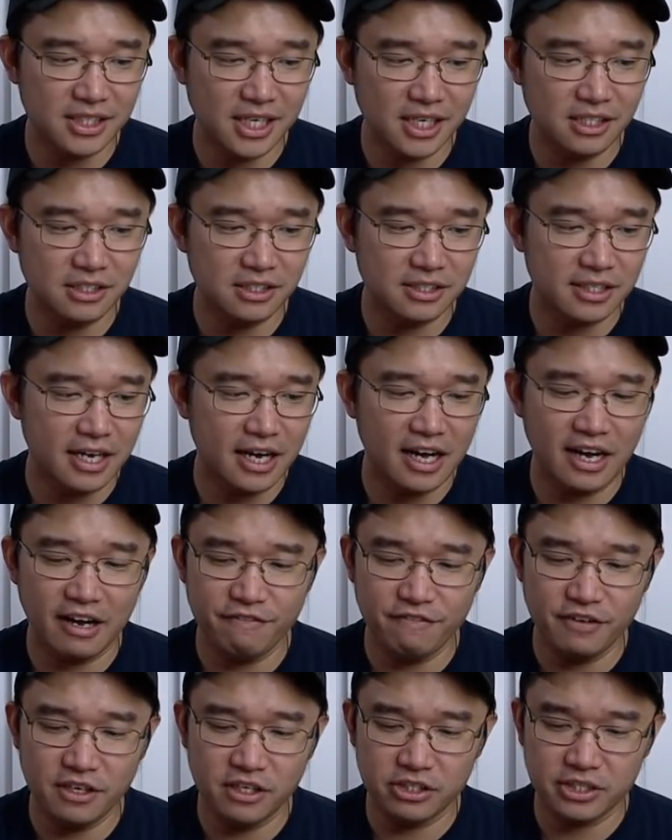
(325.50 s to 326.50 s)
seconds, I
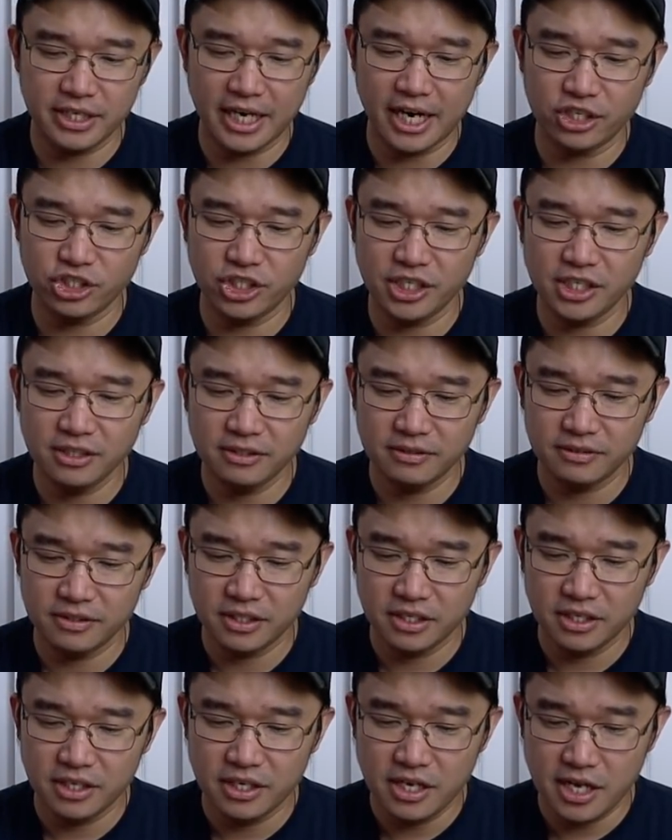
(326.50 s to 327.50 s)
finished etching.
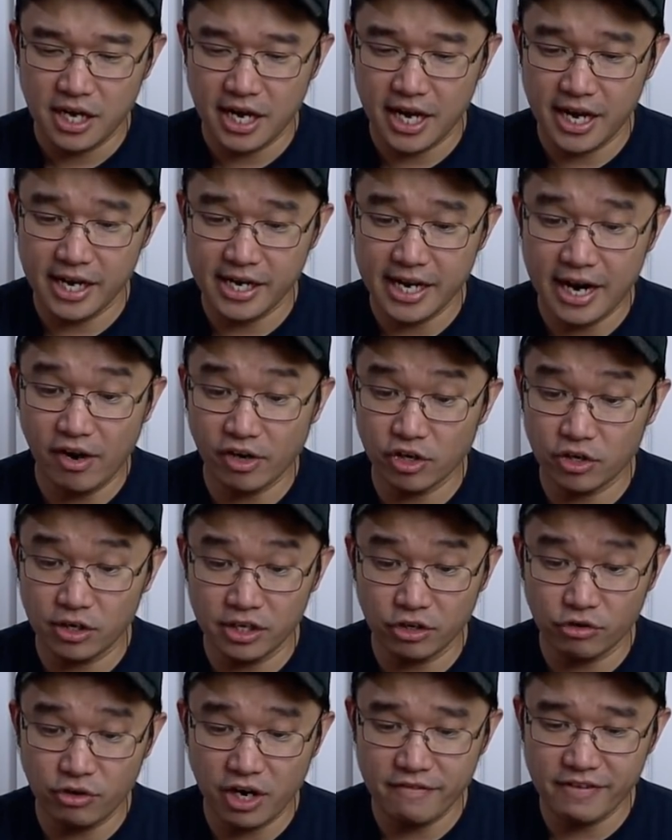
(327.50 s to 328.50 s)
And now I could
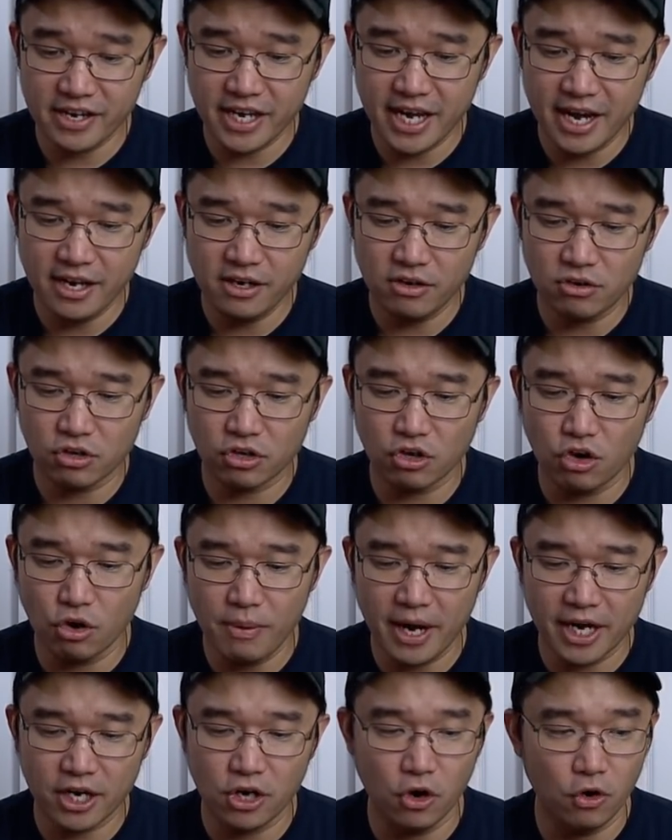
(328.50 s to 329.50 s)
engrave again or go
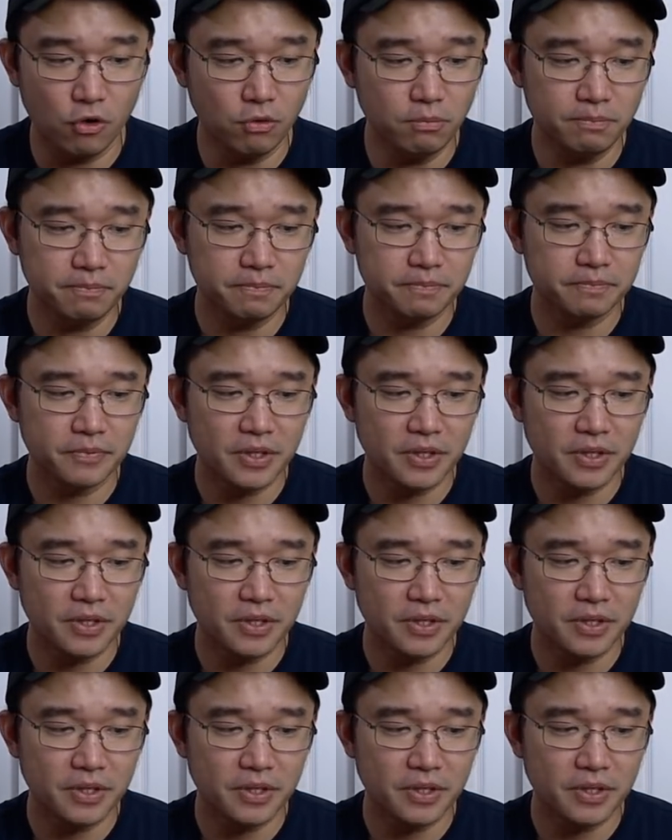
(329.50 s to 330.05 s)
back home.